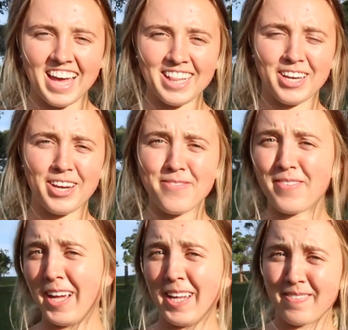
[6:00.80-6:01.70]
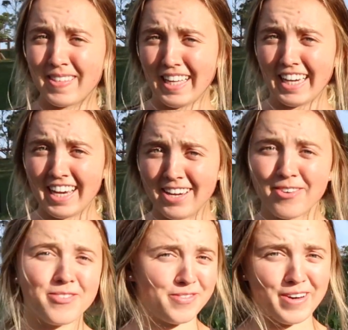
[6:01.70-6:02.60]
Hello, my name's Leah.
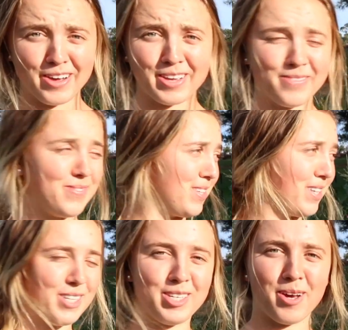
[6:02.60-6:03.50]
Welcome to the